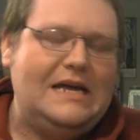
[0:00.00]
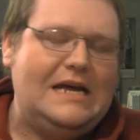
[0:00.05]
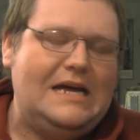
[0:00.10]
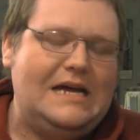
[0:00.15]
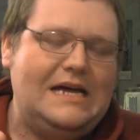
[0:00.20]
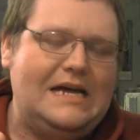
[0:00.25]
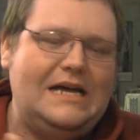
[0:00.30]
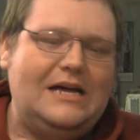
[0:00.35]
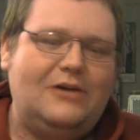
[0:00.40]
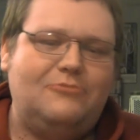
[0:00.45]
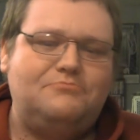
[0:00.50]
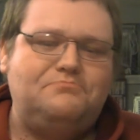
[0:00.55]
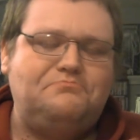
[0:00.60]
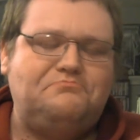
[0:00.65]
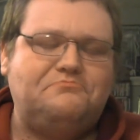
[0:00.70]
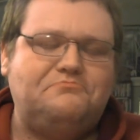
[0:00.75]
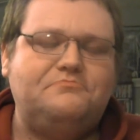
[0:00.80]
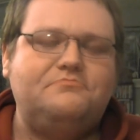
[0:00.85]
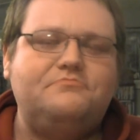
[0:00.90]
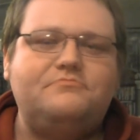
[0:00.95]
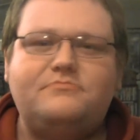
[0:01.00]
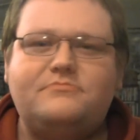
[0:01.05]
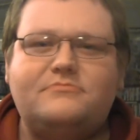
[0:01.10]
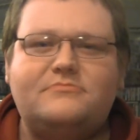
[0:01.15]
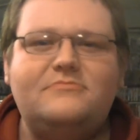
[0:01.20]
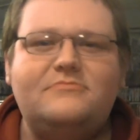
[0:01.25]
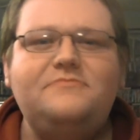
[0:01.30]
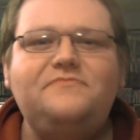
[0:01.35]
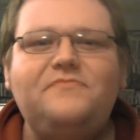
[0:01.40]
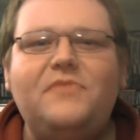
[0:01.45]
Um,
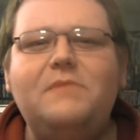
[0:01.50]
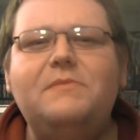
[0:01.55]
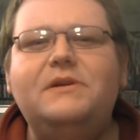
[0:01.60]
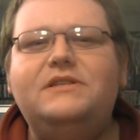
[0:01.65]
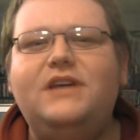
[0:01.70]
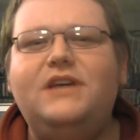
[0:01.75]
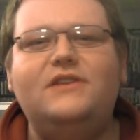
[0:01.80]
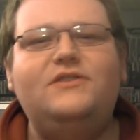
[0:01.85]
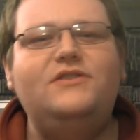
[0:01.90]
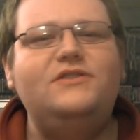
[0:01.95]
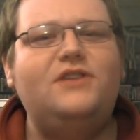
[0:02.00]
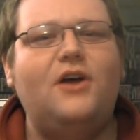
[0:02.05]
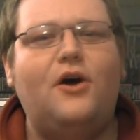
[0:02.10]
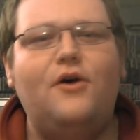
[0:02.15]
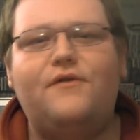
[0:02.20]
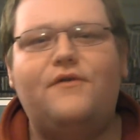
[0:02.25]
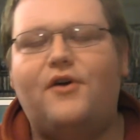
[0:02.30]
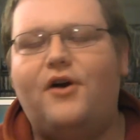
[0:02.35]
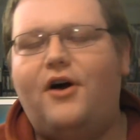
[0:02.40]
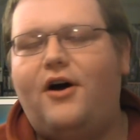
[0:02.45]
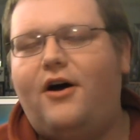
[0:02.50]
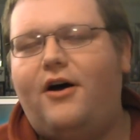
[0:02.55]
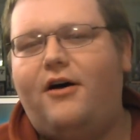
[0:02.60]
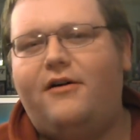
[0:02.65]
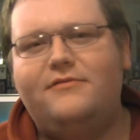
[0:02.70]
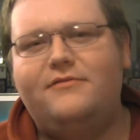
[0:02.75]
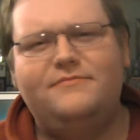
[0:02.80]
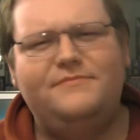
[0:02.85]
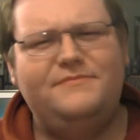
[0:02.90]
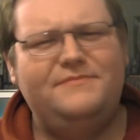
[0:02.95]
but yeah, just
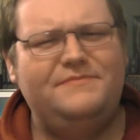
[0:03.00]
overall,